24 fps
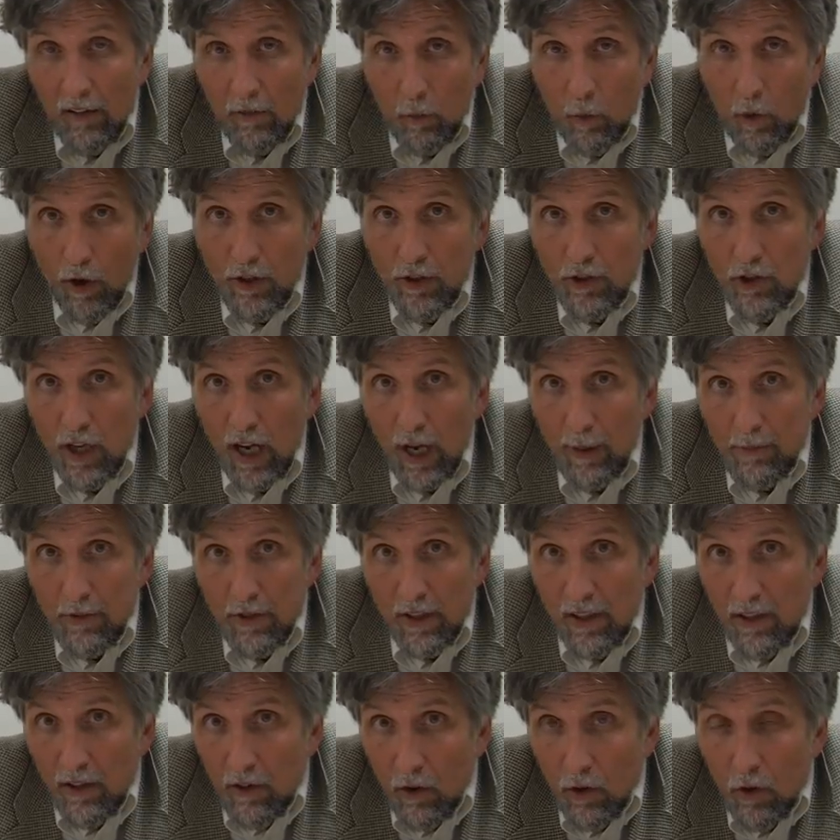
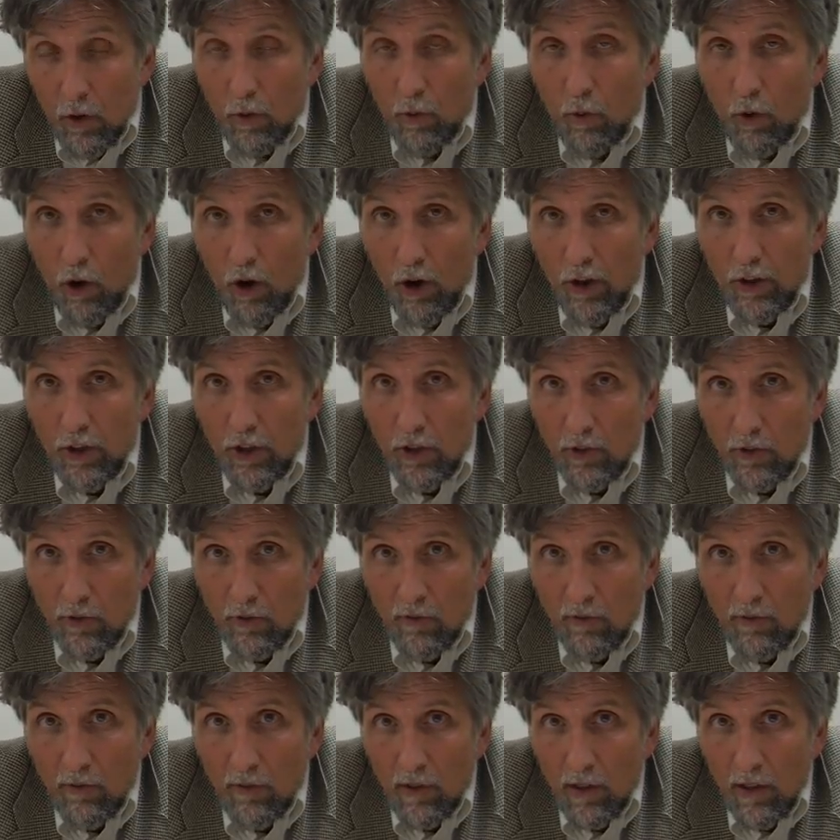Workshops on who are you,
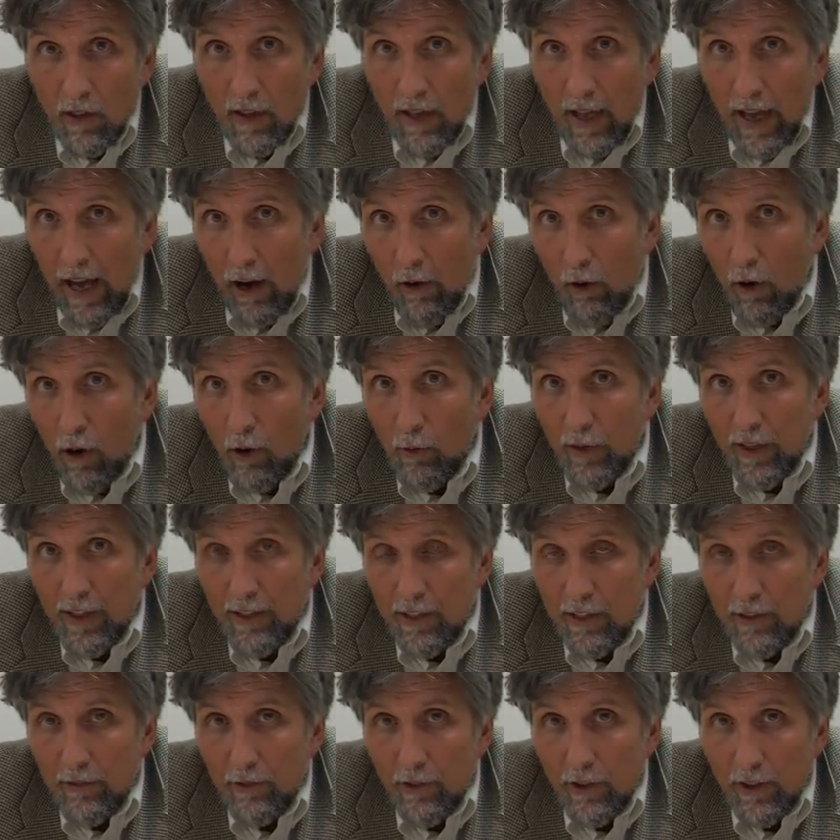how are we
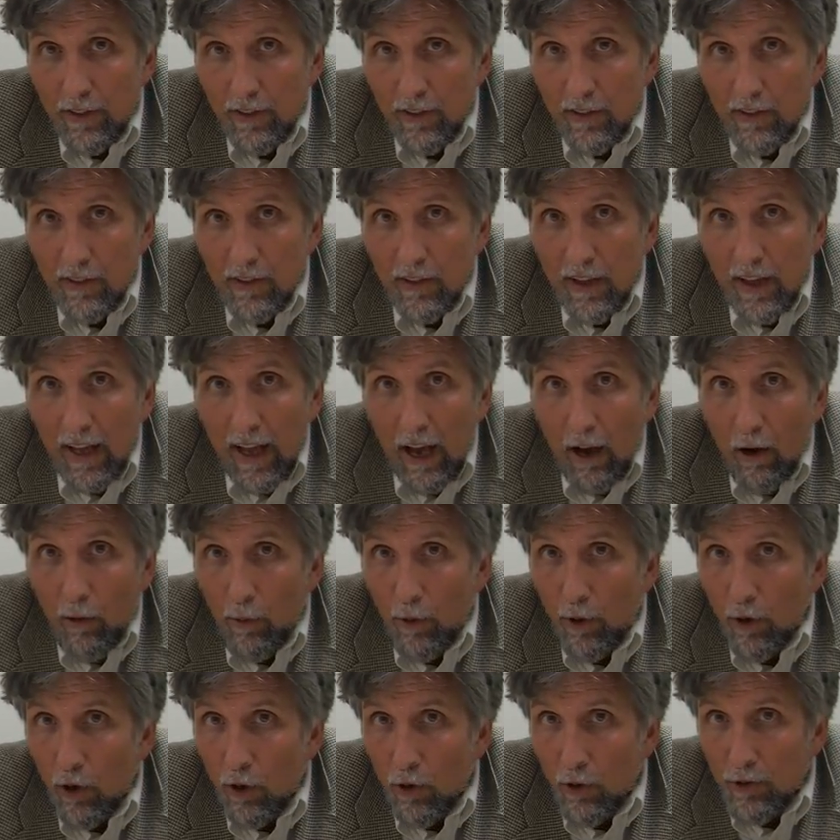different, how are
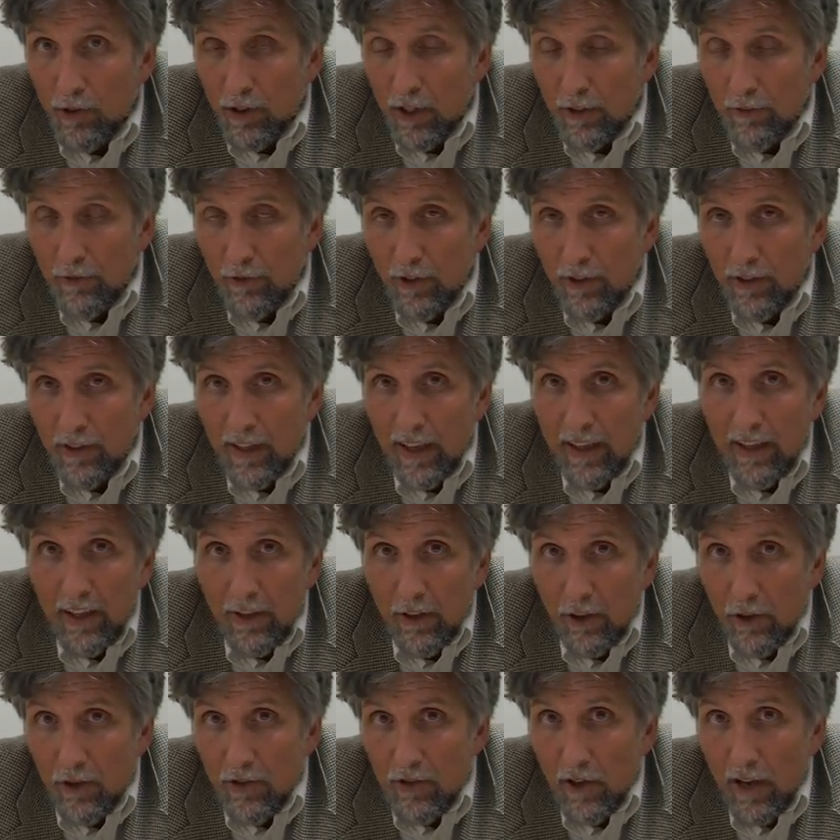we all different, and
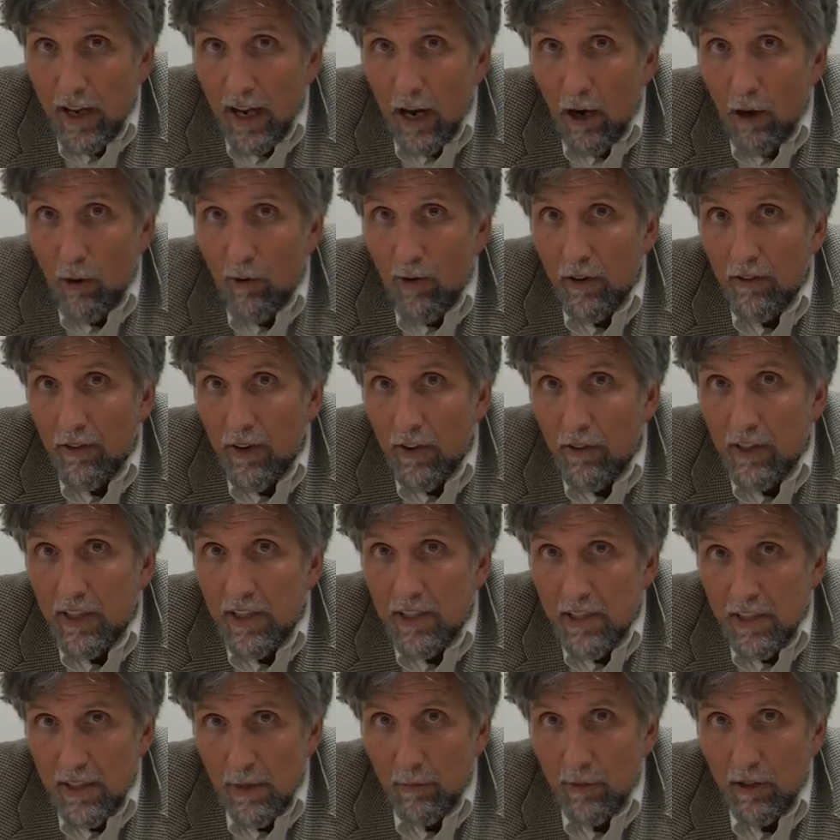then also how are we very
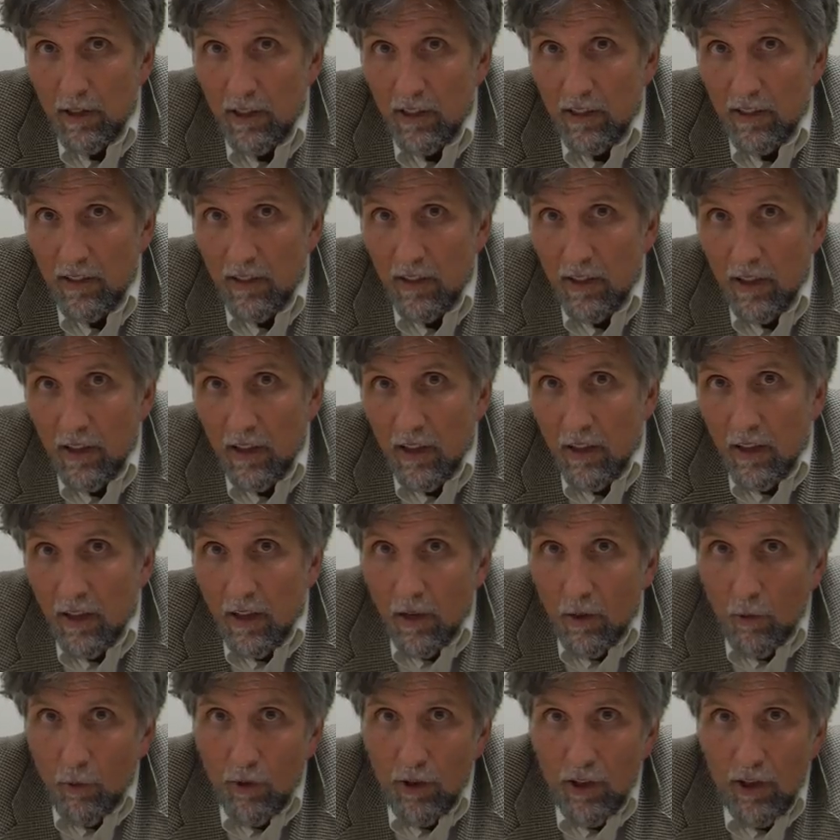similar,
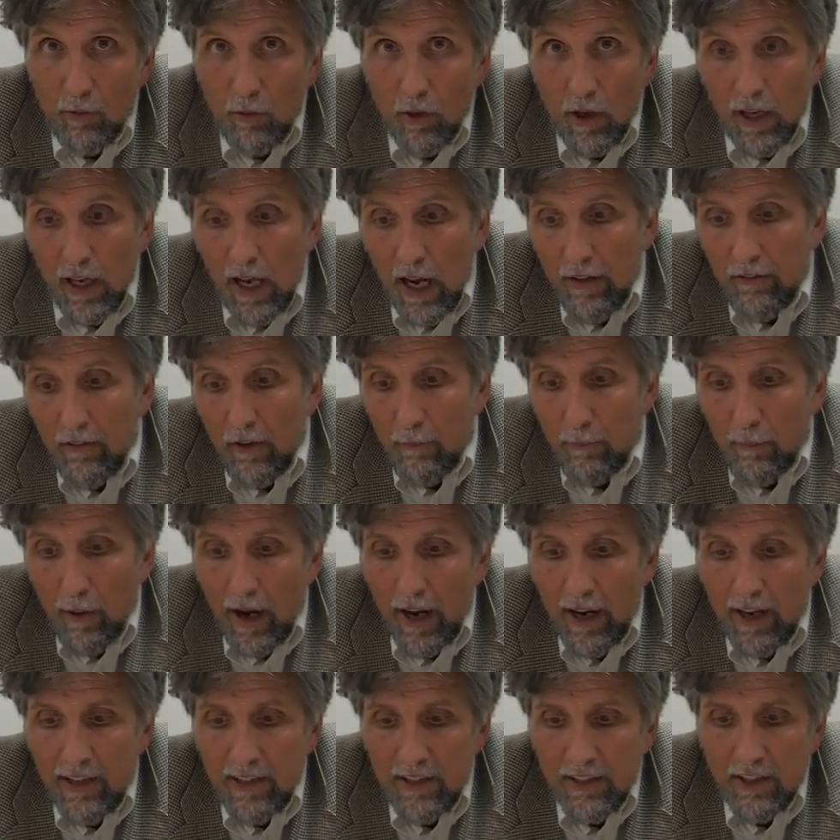what kind of
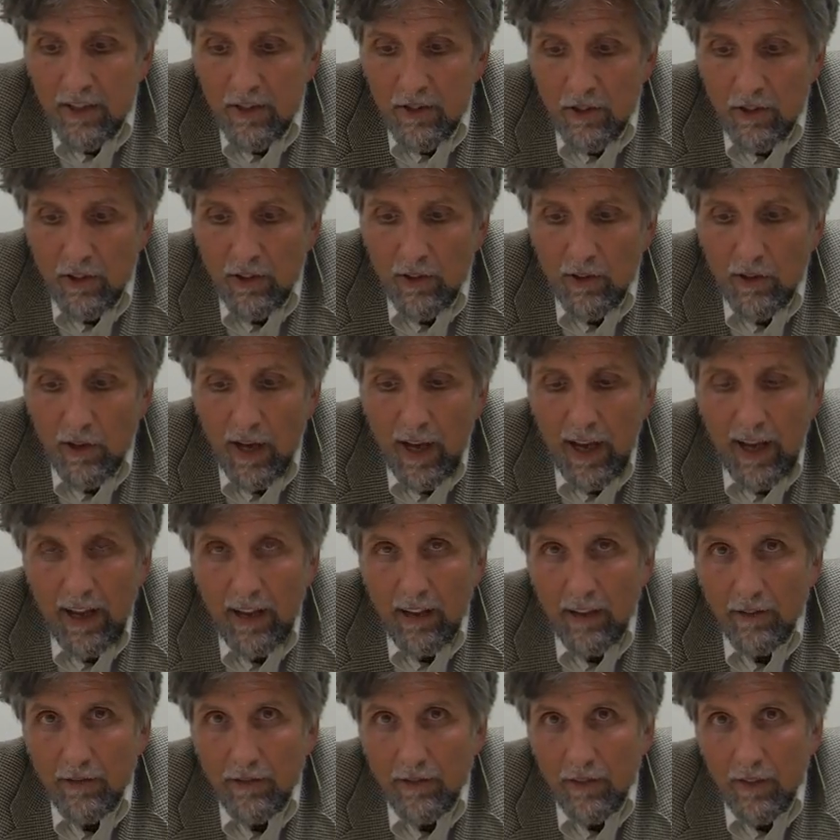biases do you
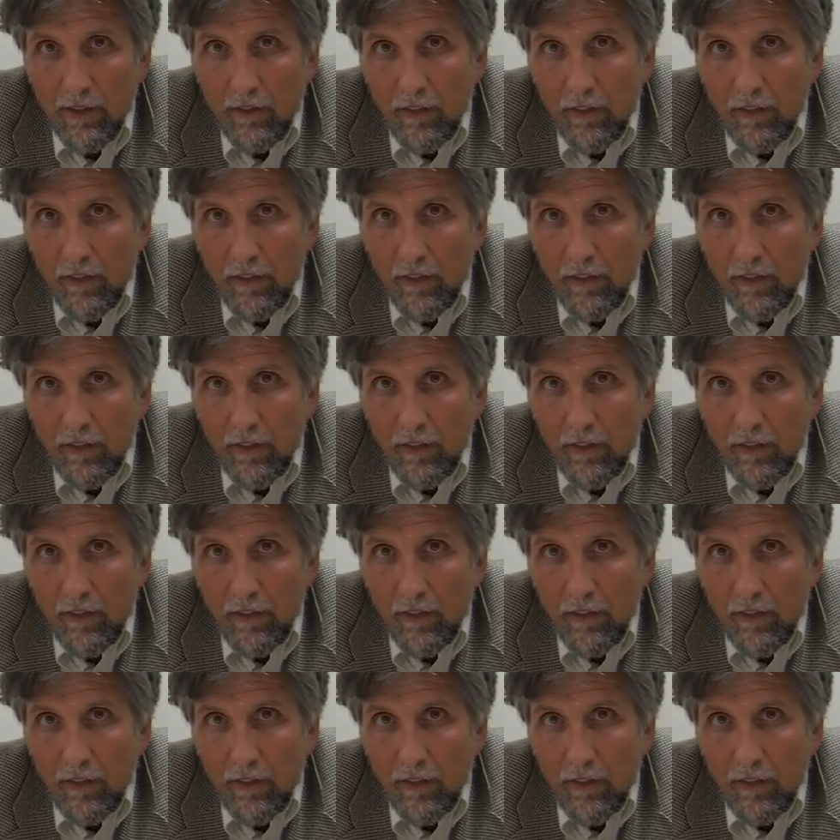have.